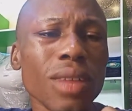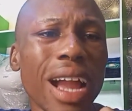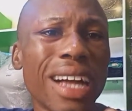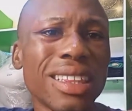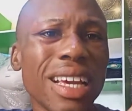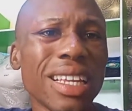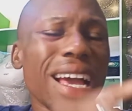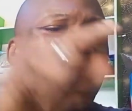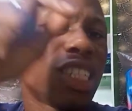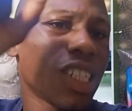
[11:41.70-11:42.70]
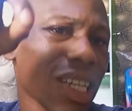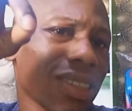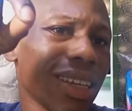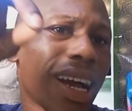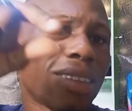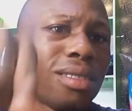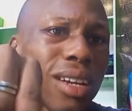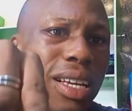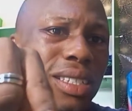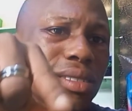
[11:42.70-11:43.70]
And then I checked the
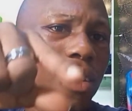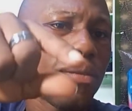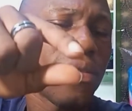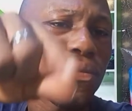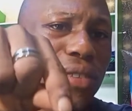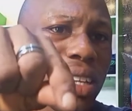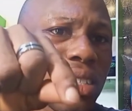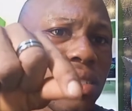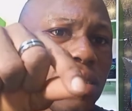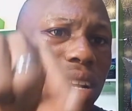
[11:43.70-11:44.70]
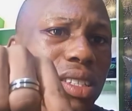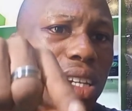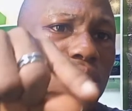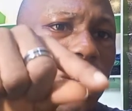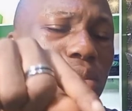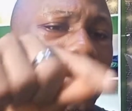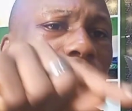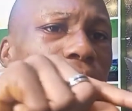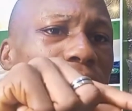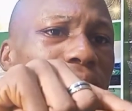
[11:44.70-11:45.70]
address of the first transaction that was
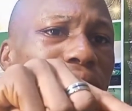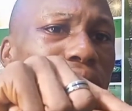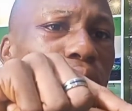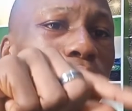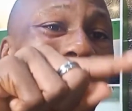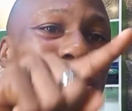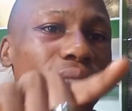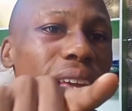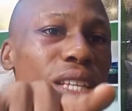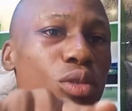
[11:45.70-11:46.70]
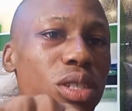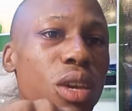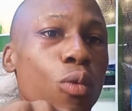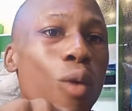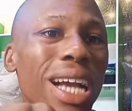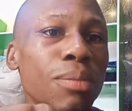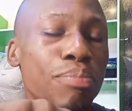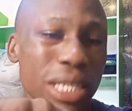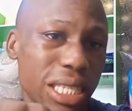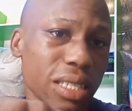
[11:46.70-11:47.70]
done 5 days ago. I saw that it was a
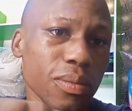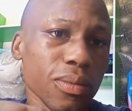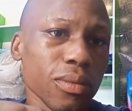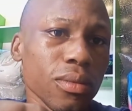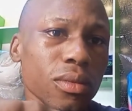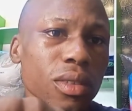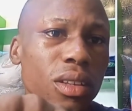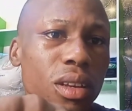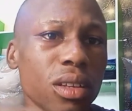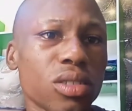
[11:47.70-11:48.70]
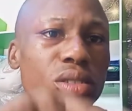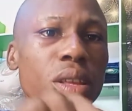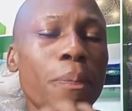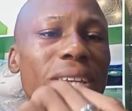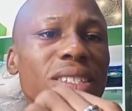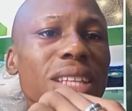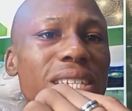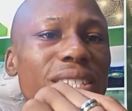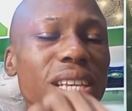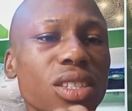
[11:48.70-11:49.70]
Whitebit. The person
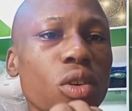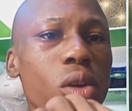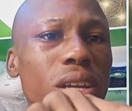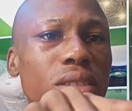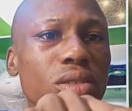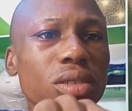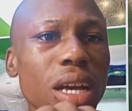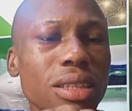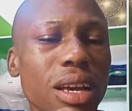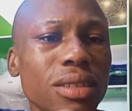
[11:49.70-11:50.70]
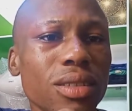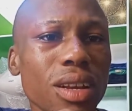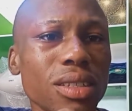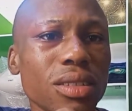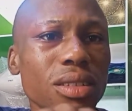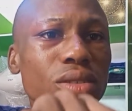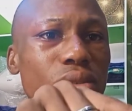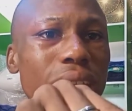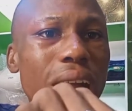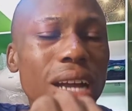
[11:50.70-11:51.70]
that sent coin into that address,
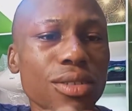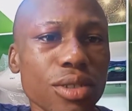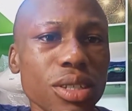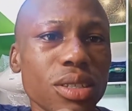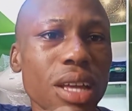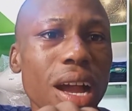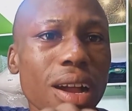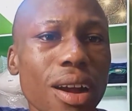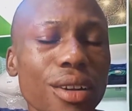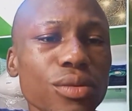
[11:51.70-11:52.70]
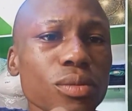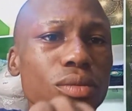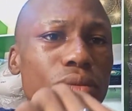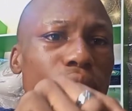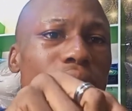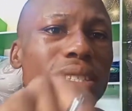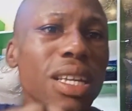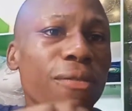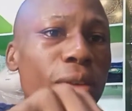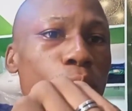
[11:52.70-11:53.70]
that account,
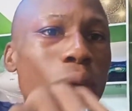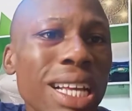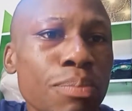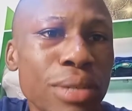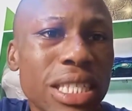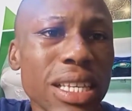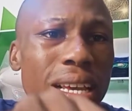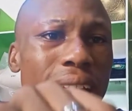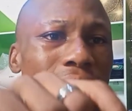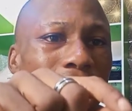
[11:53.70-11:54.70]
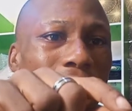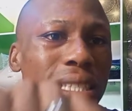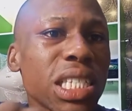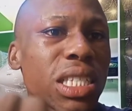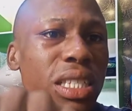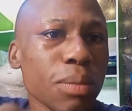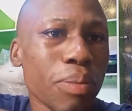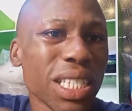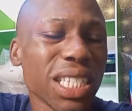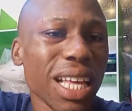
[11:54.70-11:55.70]
sent from Whitebit. And this
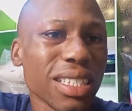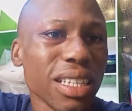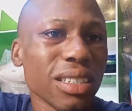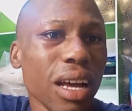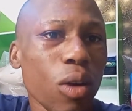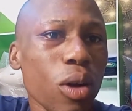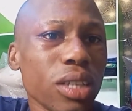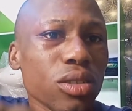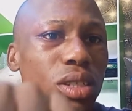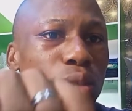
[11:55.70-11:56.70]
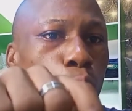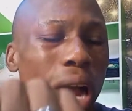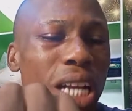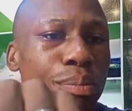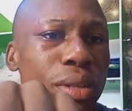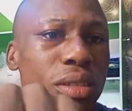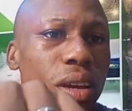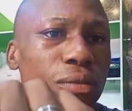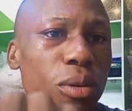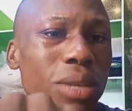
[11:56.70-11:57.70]
person that sent coin into this
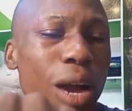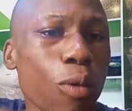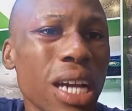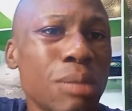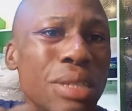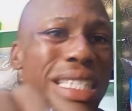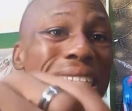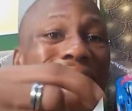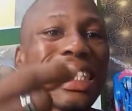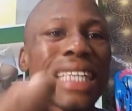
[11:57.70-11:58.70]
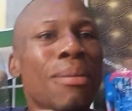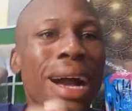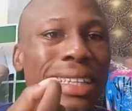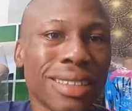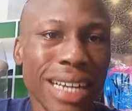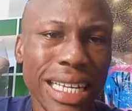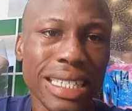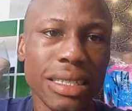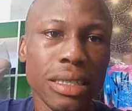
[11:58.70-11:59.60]
Whitebit, from that Whitebit, is the same address